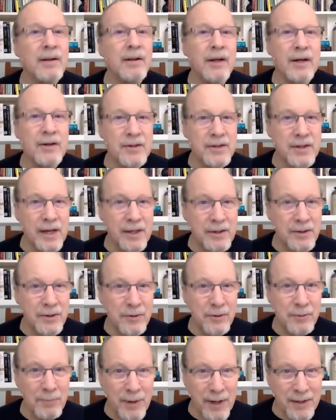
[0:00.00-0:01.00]

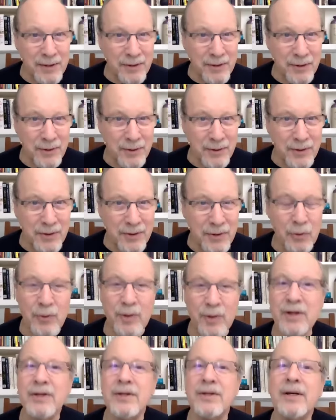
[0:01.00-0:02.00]
extensor muscles,
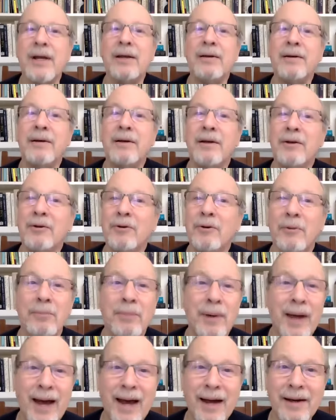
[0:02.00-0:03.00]
or extending your
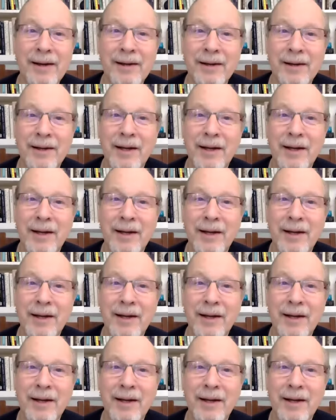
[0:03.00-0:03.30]
back,